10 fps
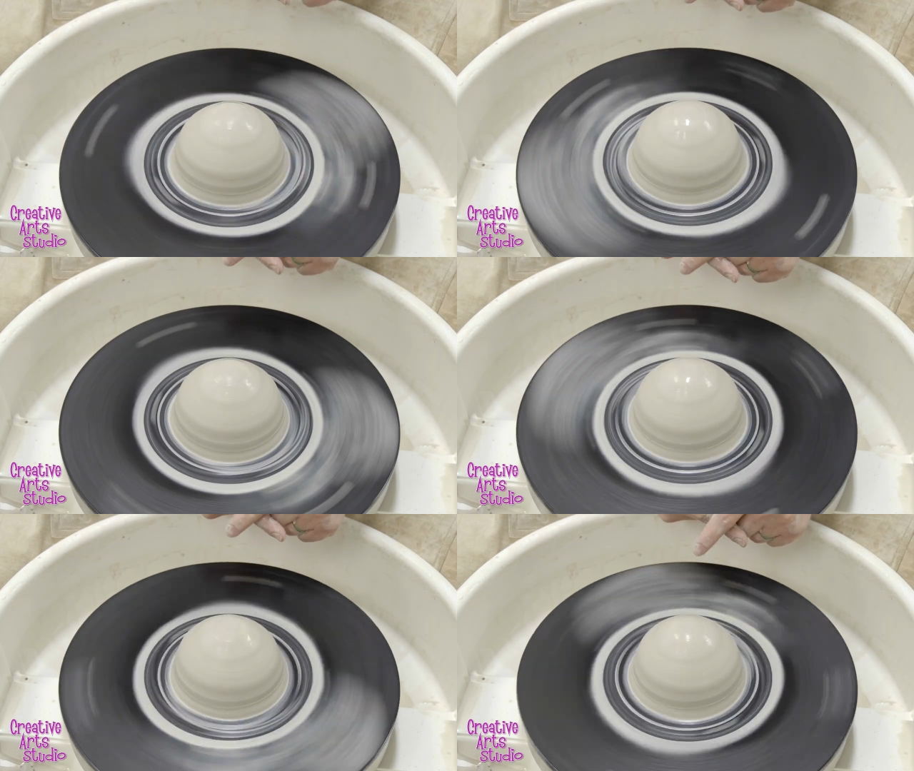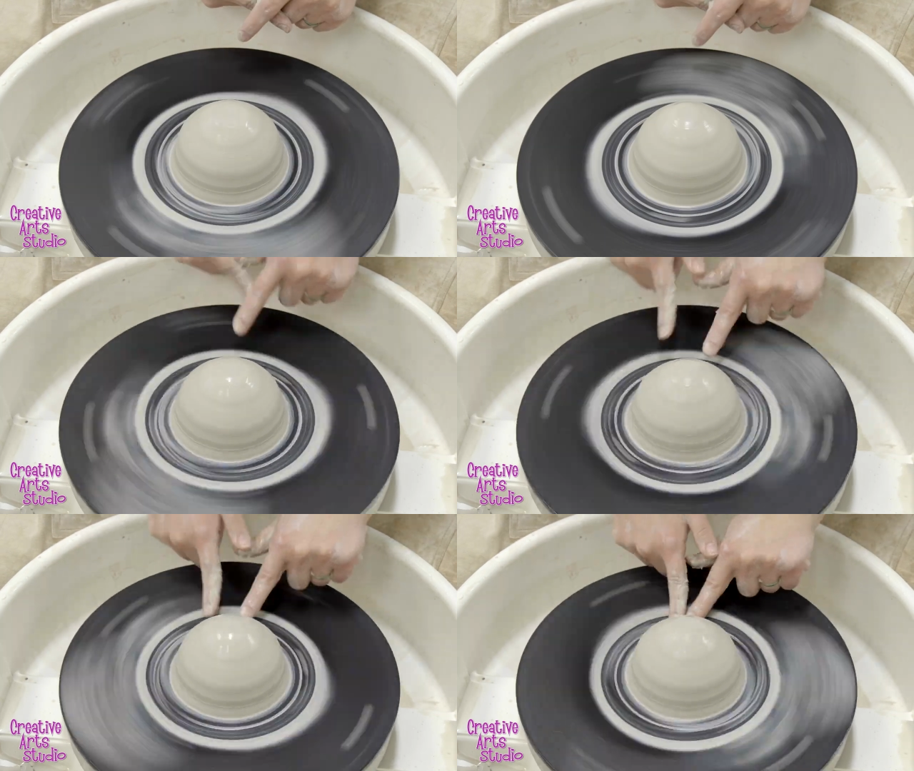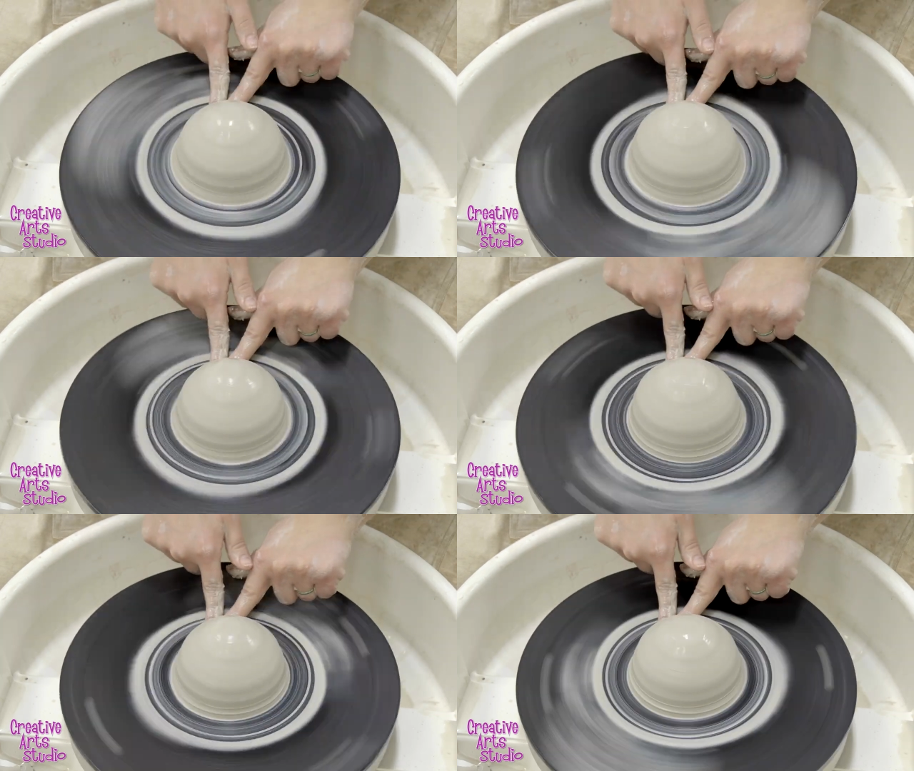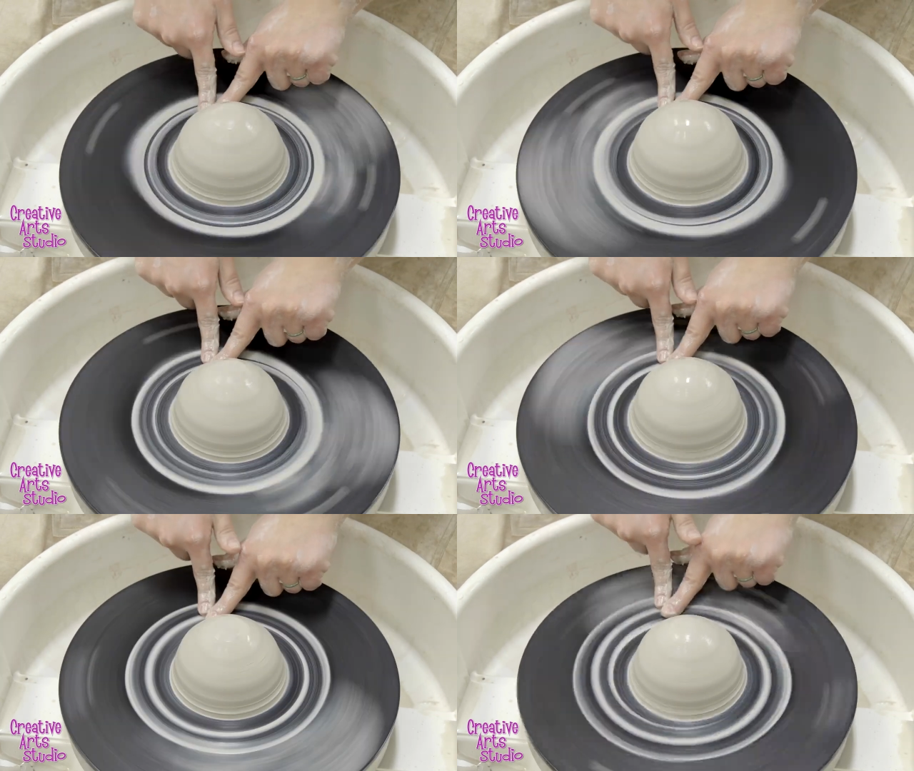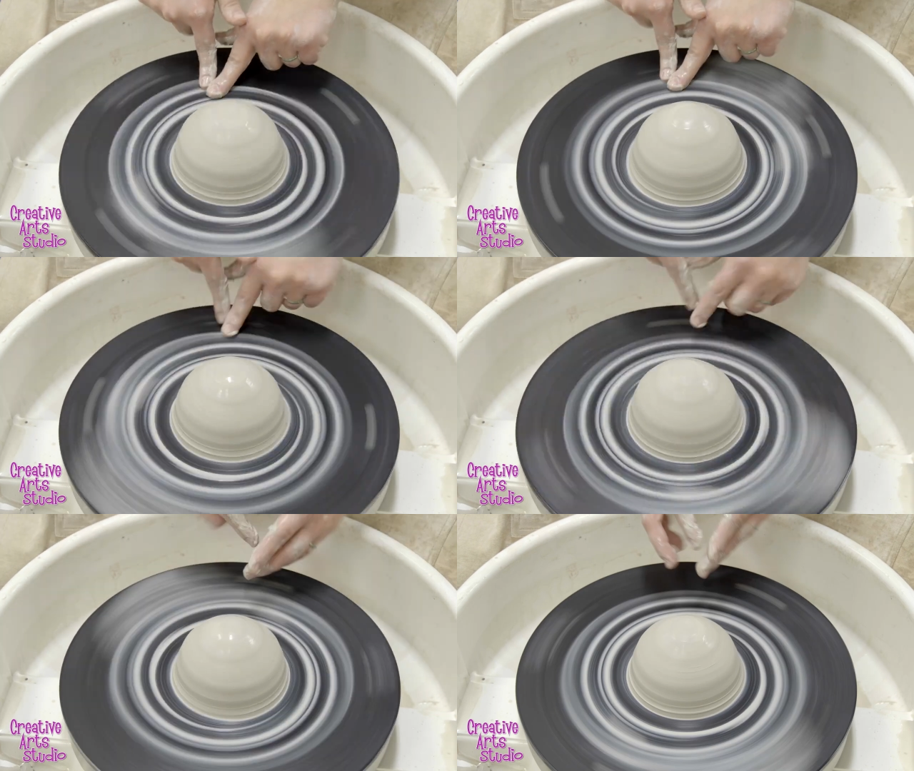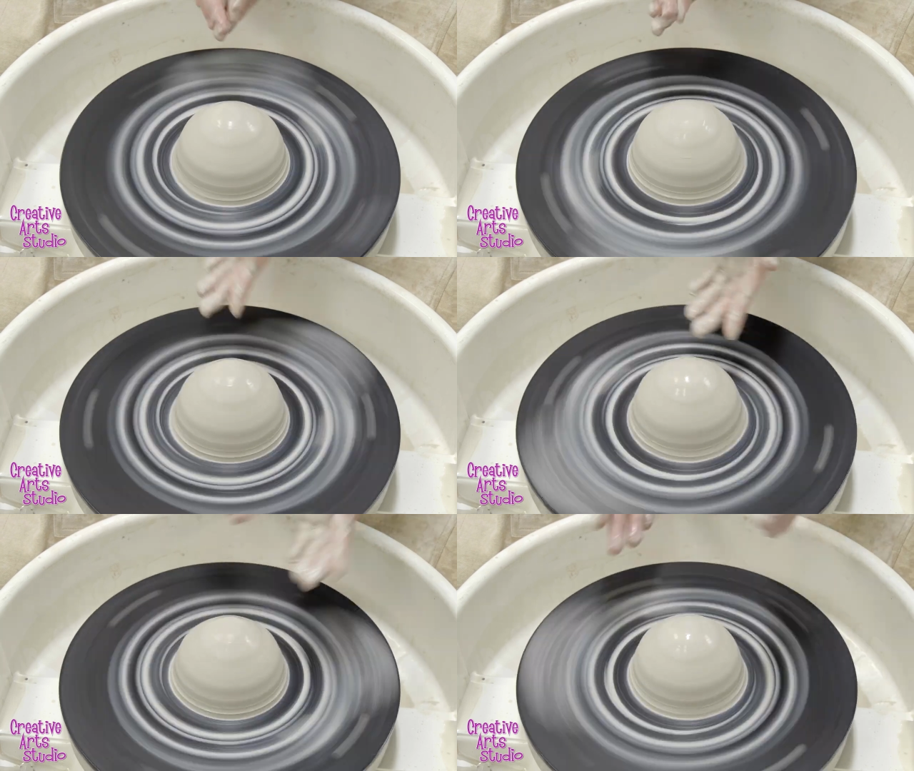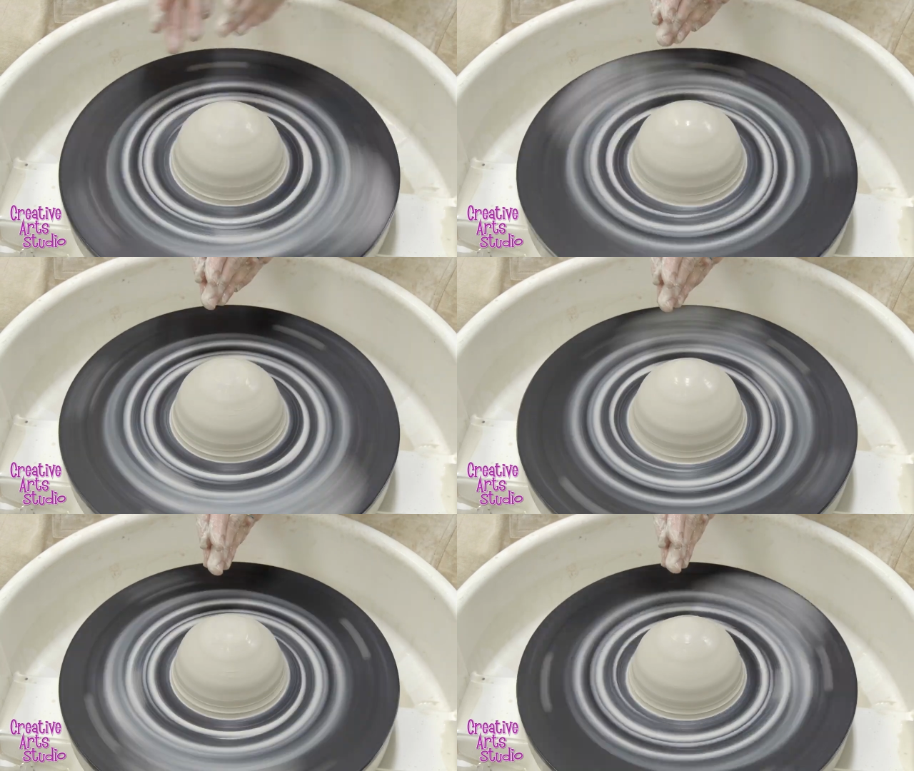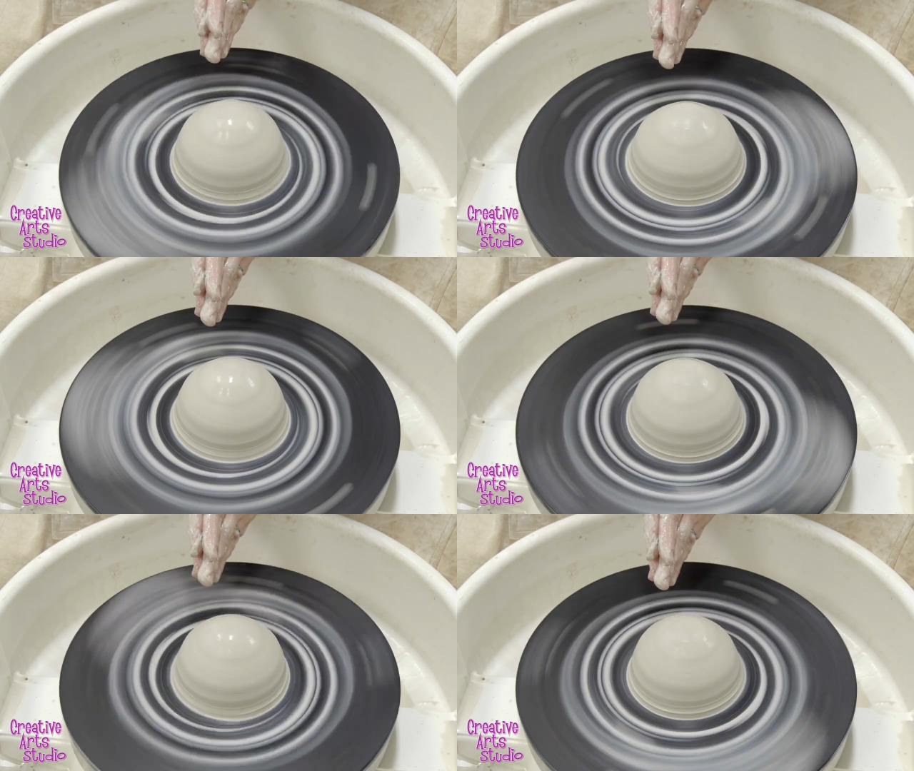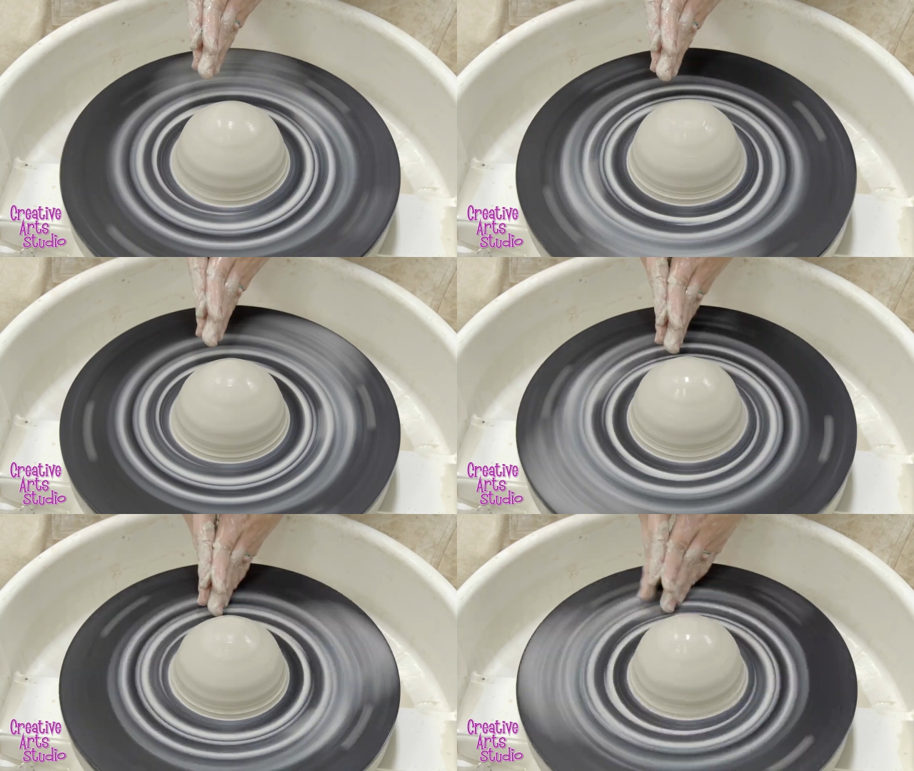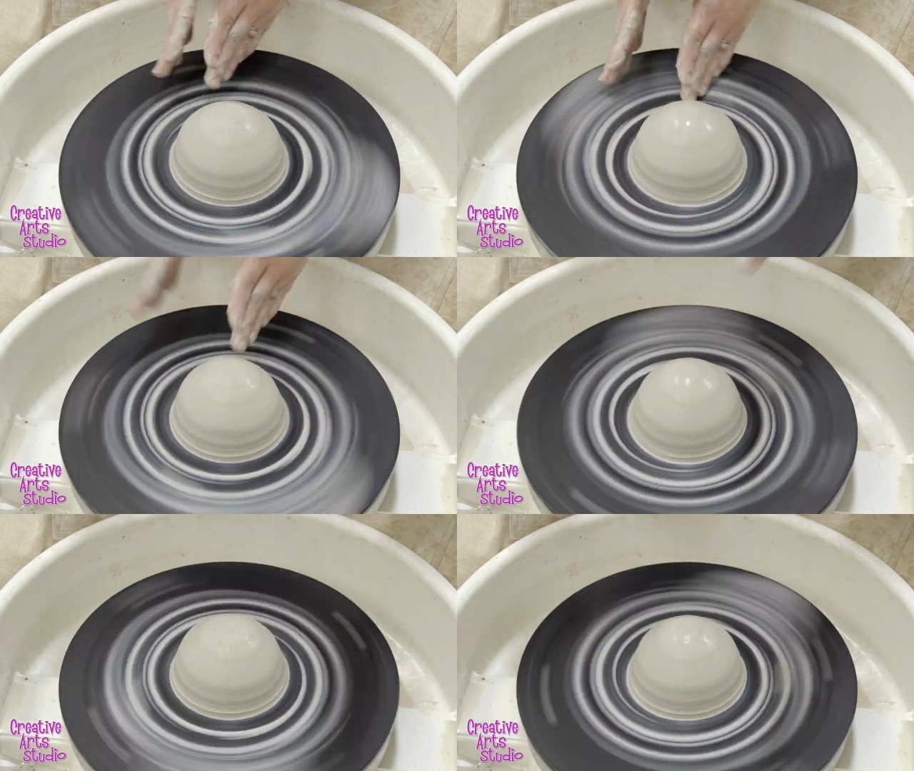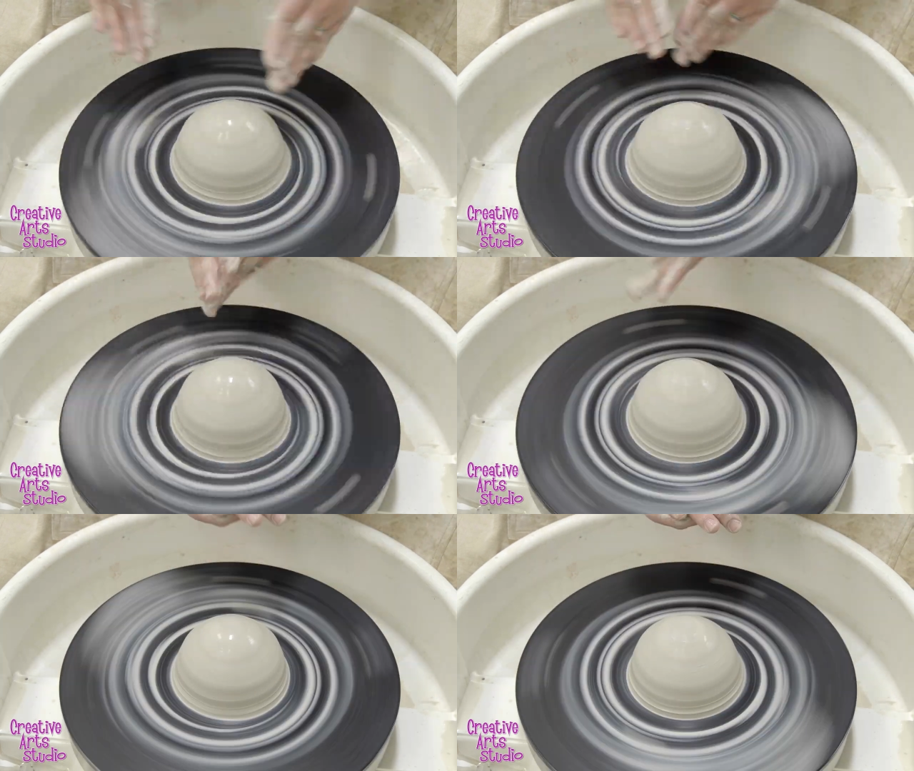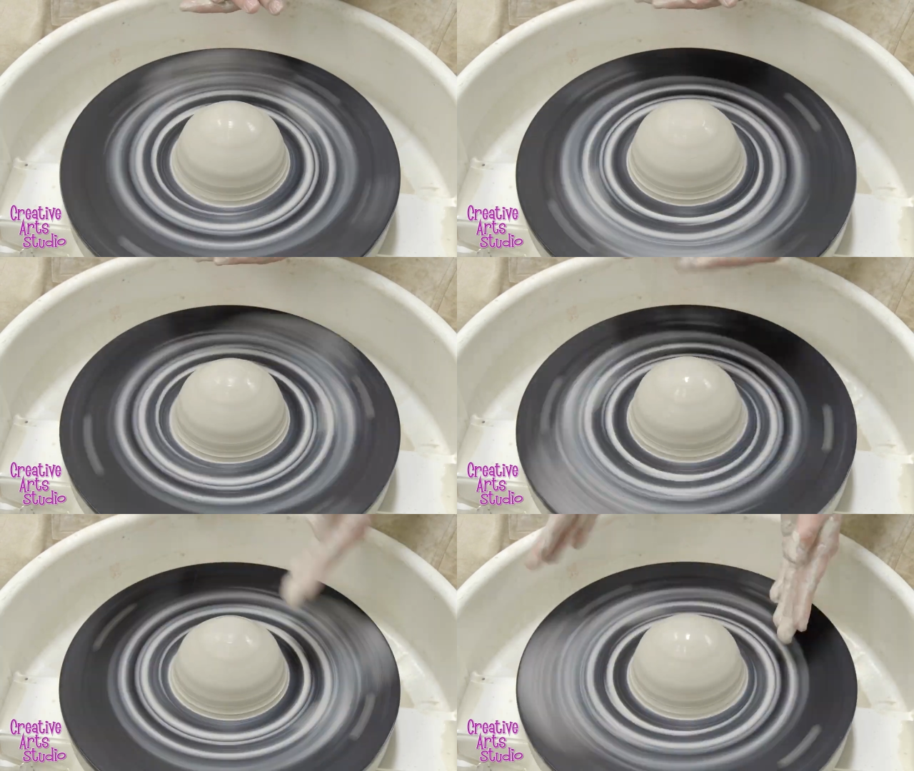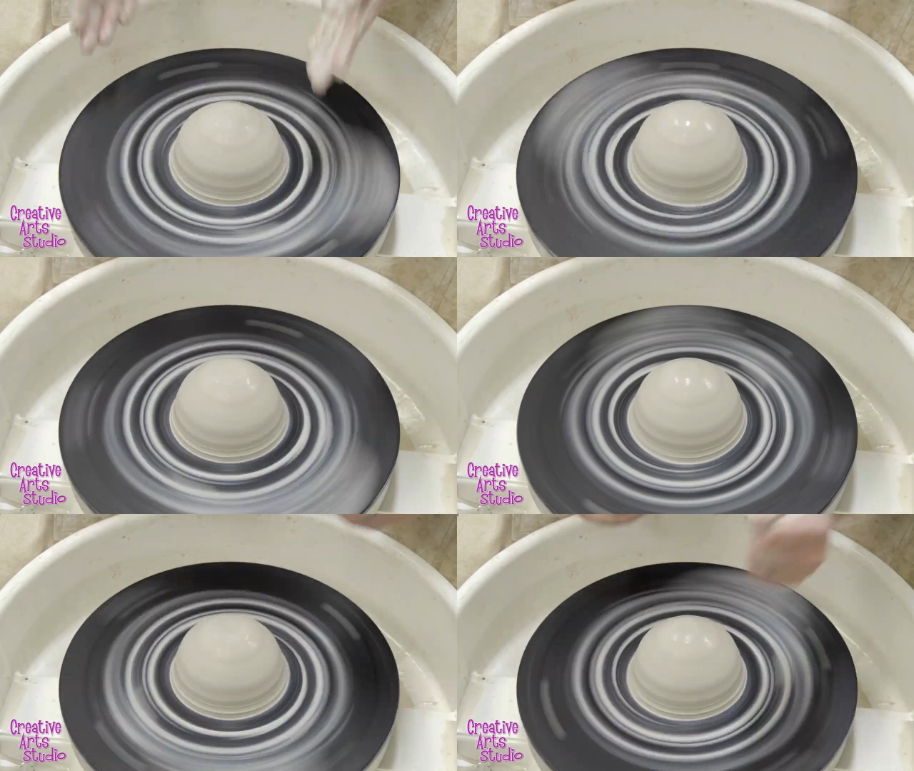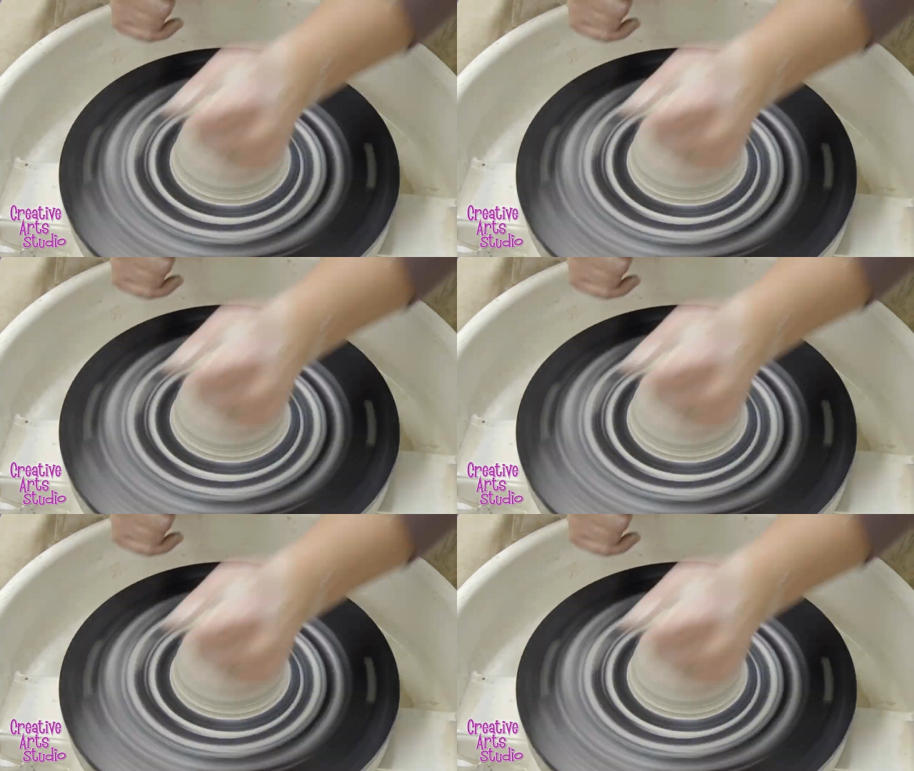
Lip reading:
[unreadable: no face in view]